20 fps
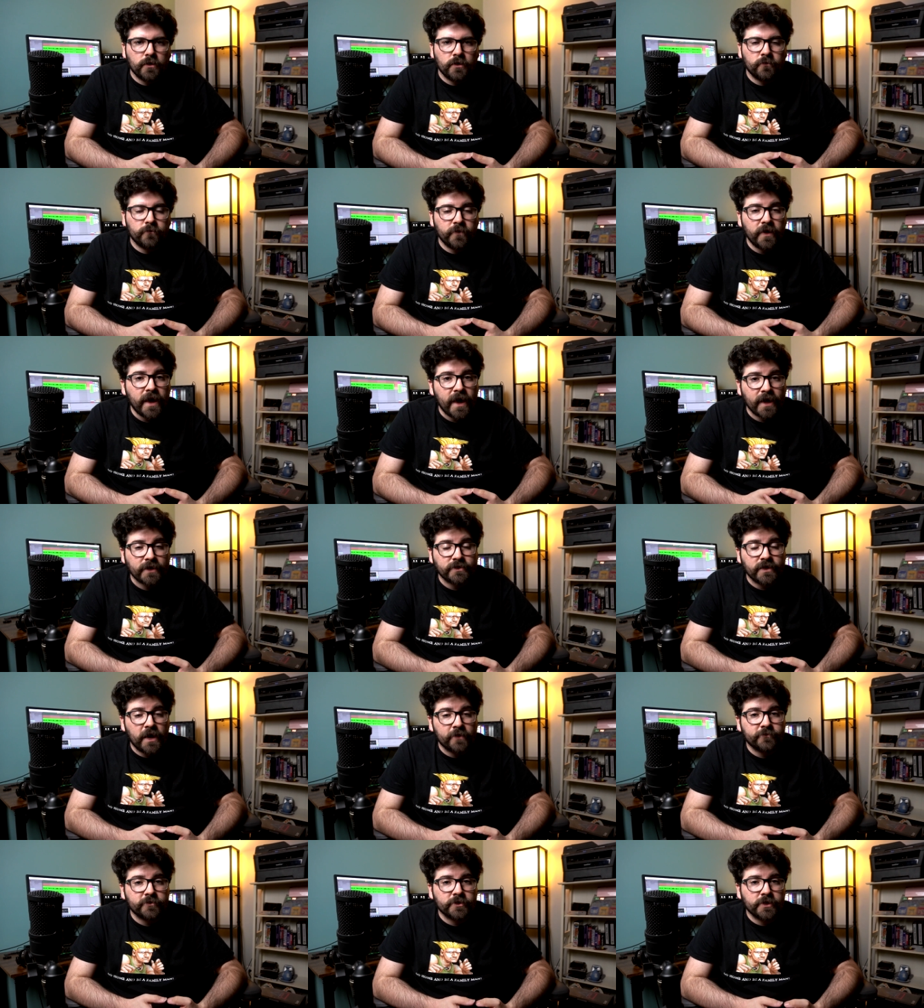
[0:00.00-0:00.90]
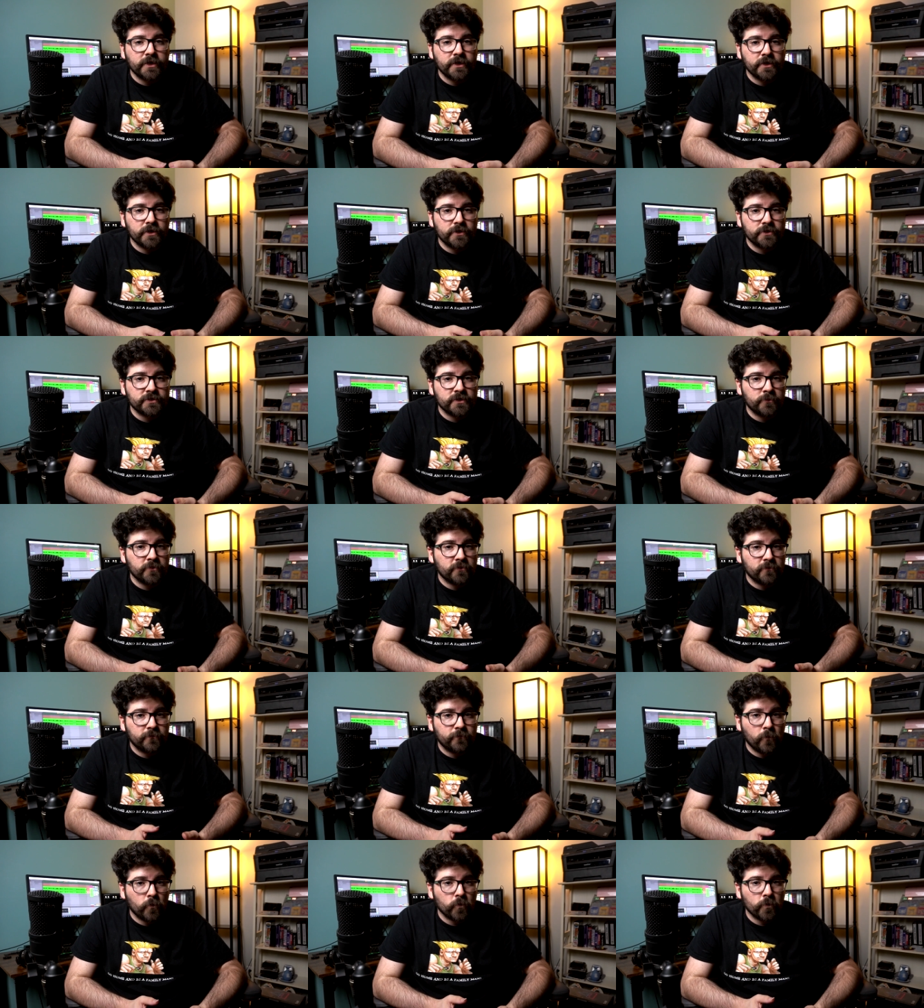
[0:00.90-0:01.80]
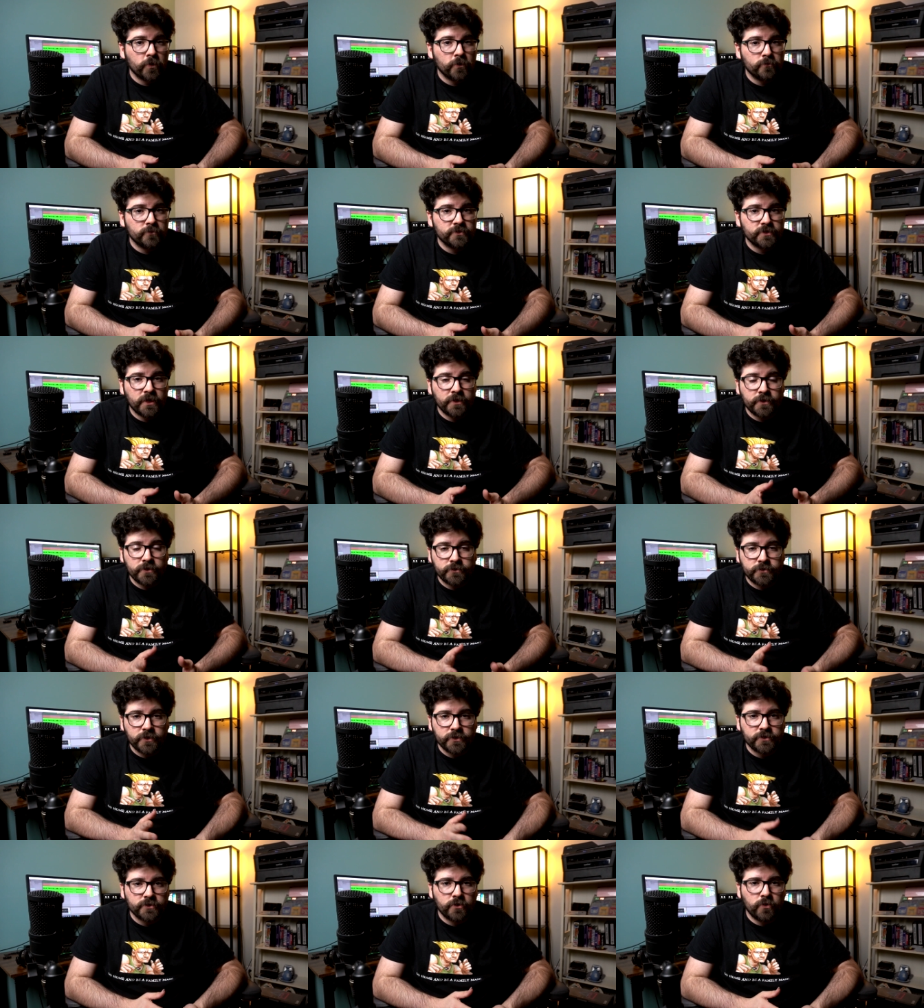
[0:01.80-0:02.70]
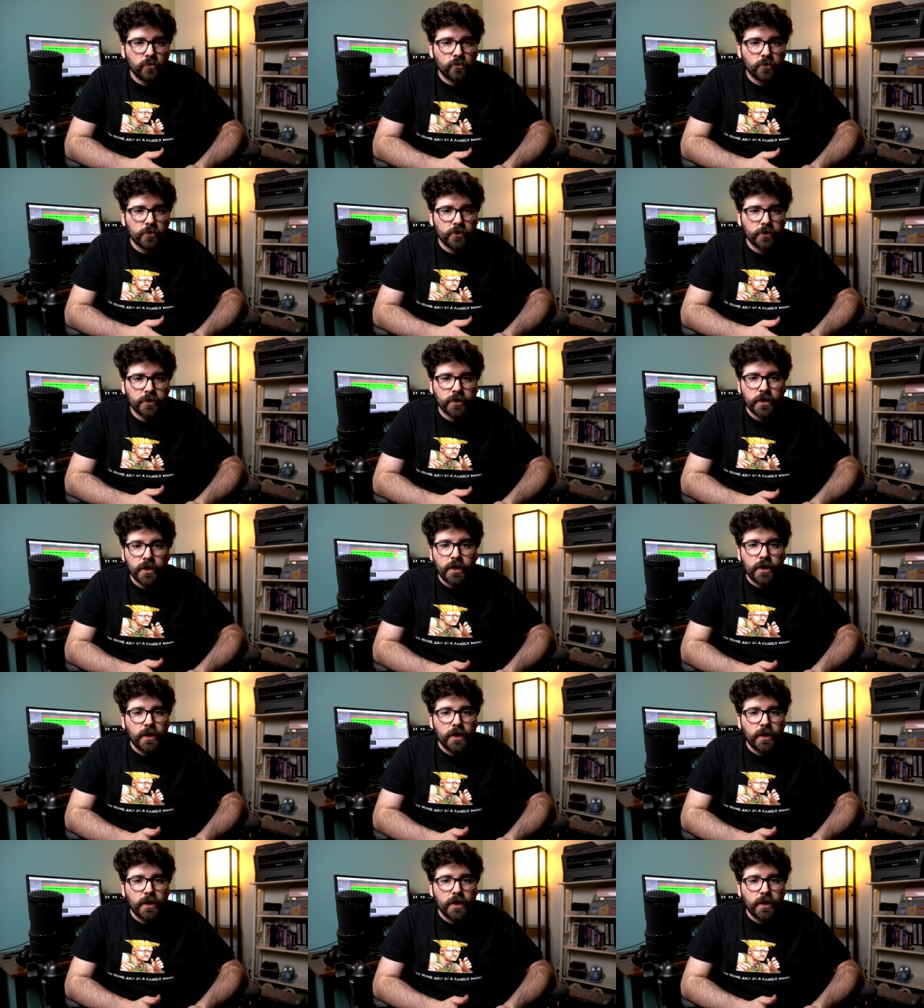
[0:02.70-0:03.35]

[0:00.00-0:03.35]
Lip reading: In fact, after getting into some of the forums and the Discord